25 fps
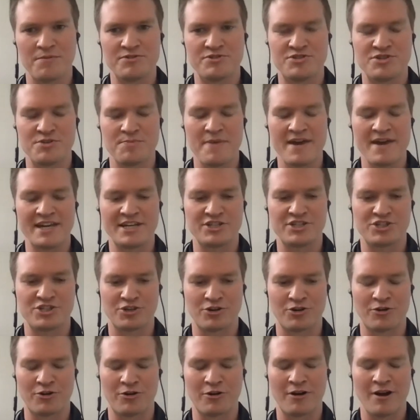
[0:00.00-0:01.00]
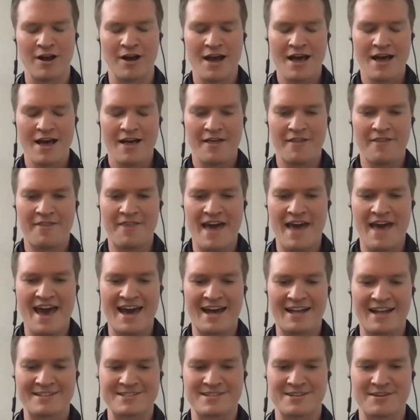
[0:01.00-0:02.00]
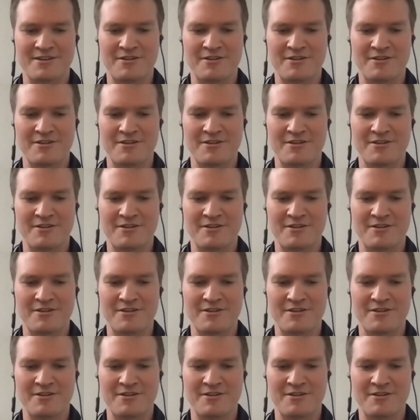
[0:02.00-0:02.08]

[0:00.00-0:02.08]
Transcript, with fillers: to make sure that